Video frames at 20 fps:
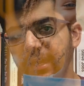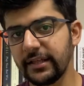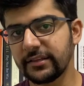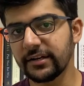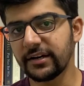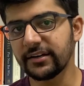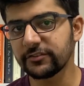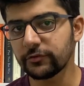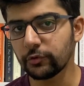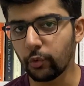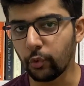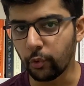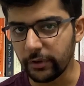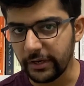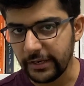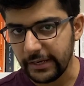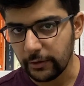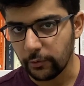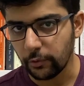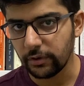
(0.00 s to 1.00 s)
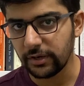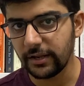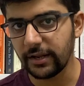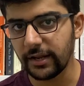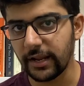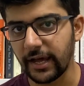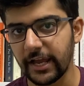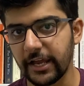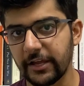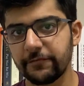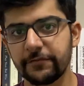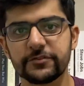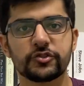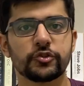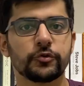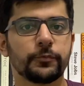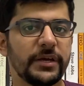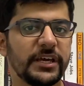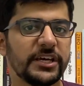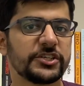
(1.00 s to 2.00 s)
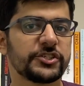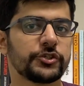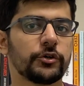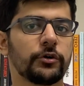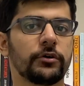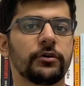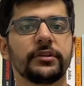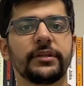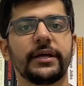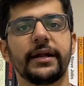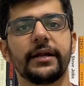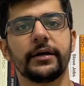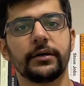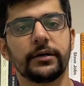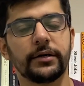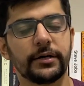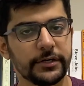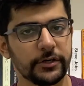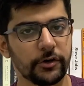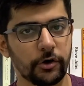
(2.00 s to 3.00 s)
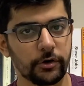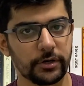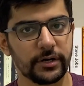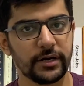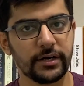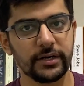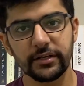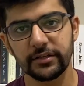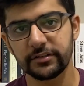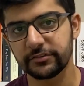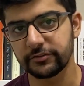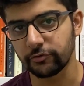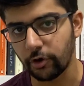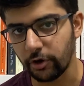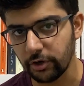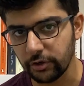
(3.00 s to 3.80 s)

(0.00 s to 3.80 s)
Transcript: Geeta's only goal in life is to make sure that her daughter does